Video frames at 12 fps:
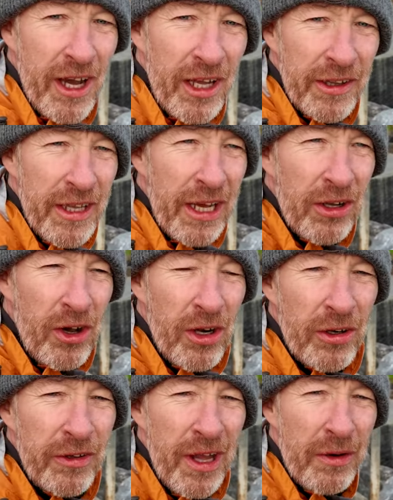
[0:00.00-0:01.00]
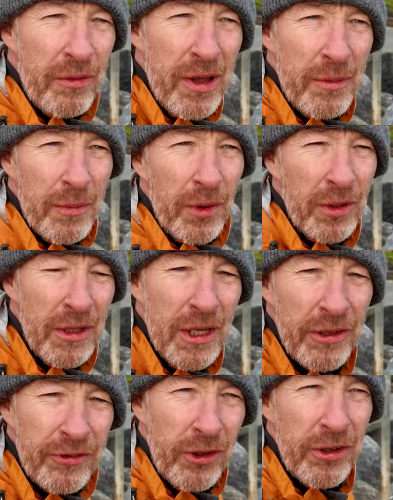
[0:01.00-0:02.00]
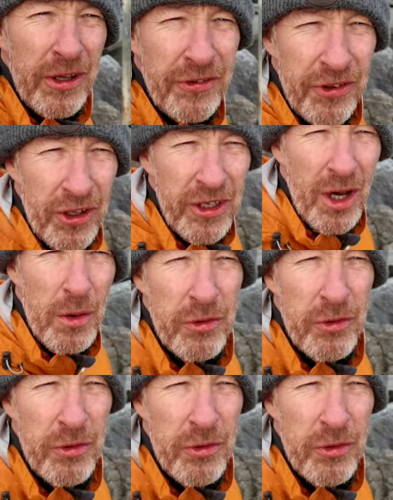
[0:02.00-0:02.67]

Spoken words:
on that color and that rainbow. So the sun now